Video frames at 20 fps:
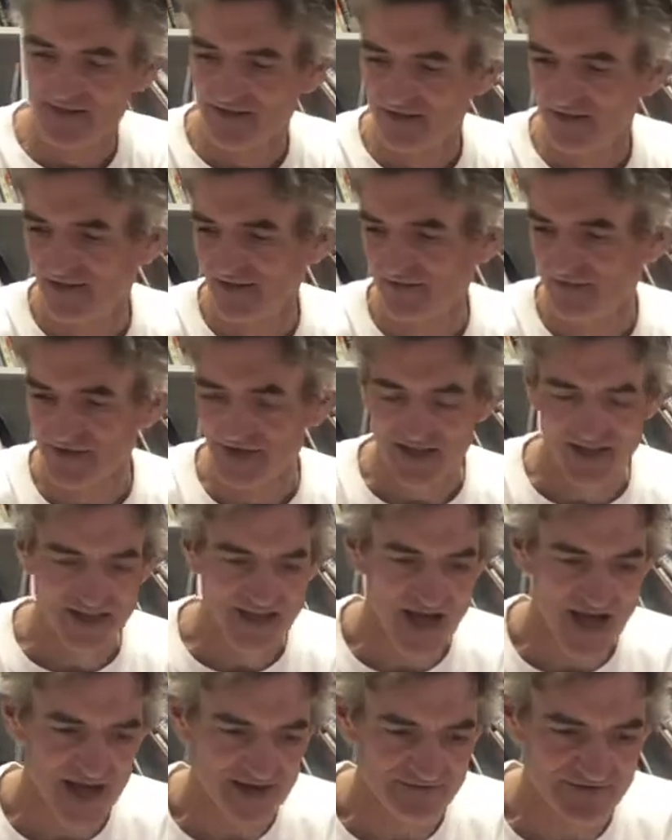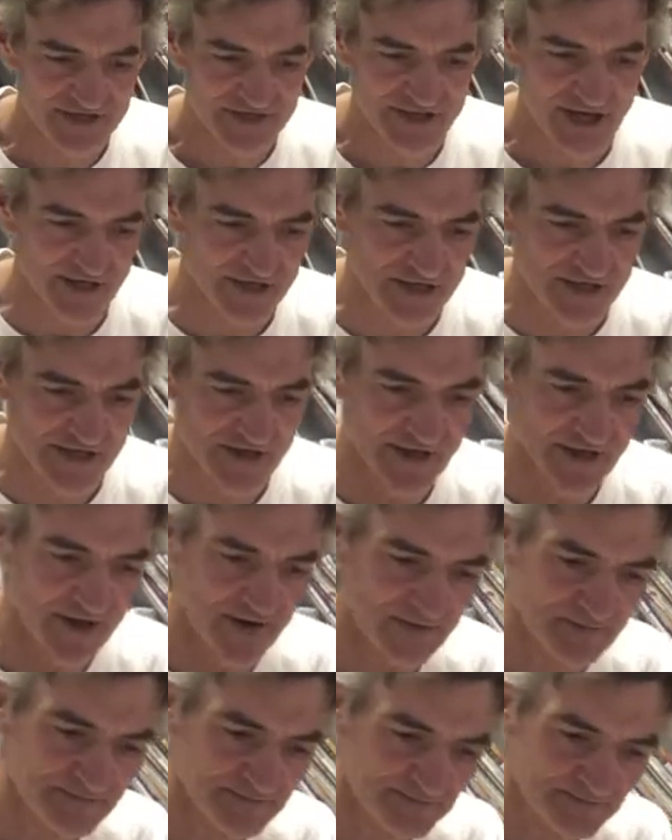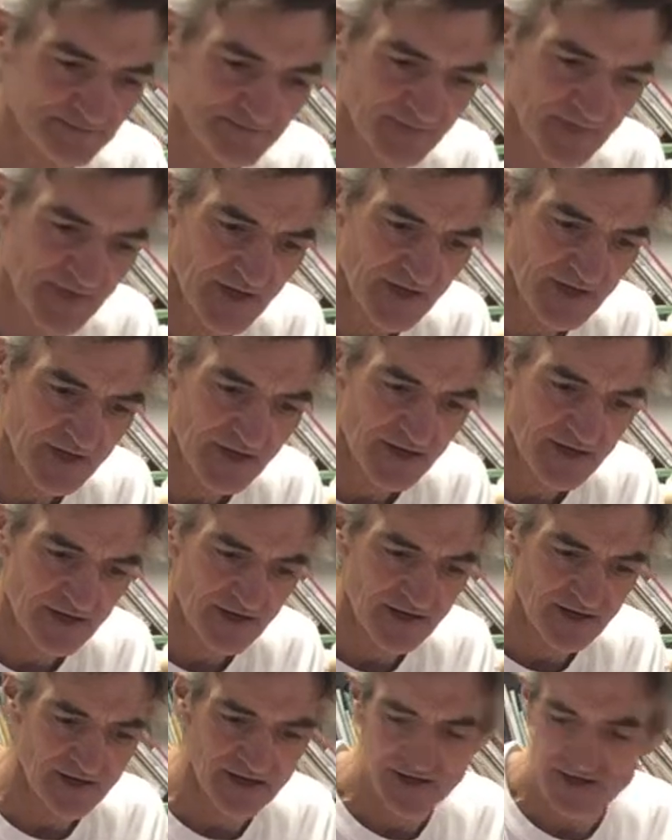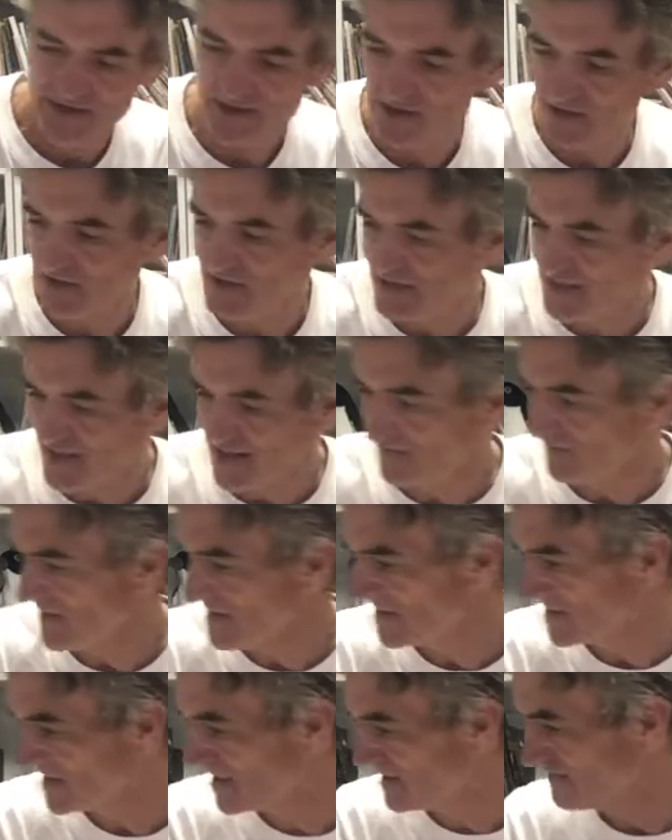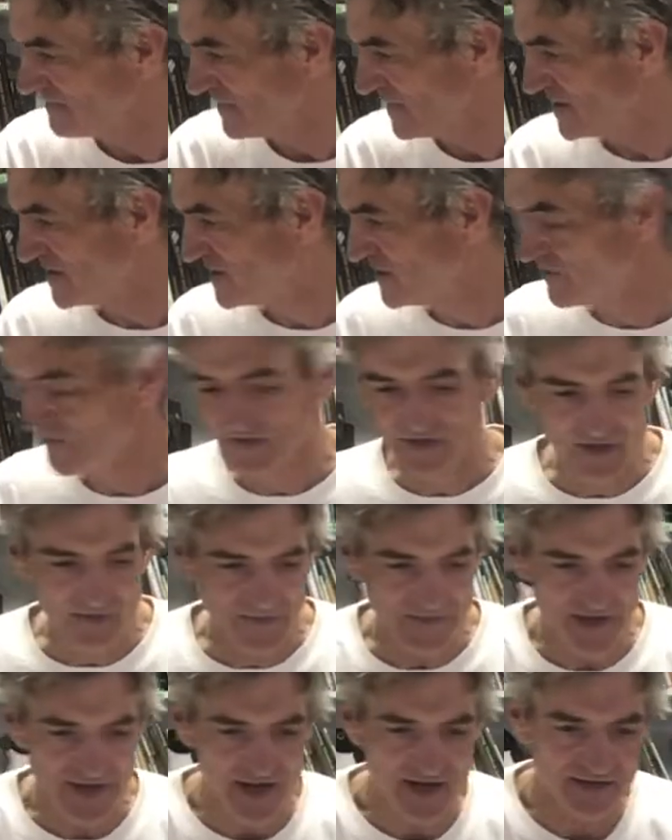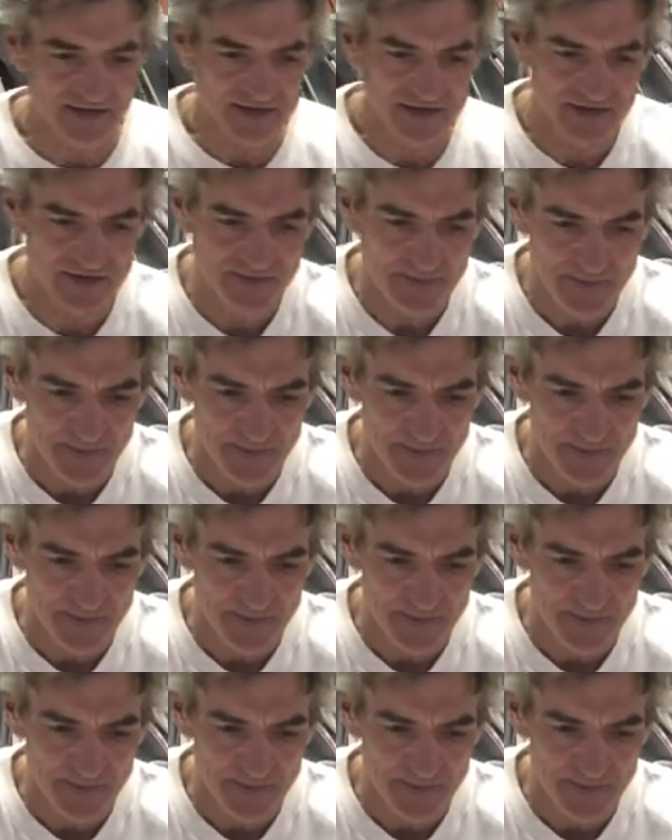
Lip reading: That was a lot of suction there. All right, so I said, let's do something else.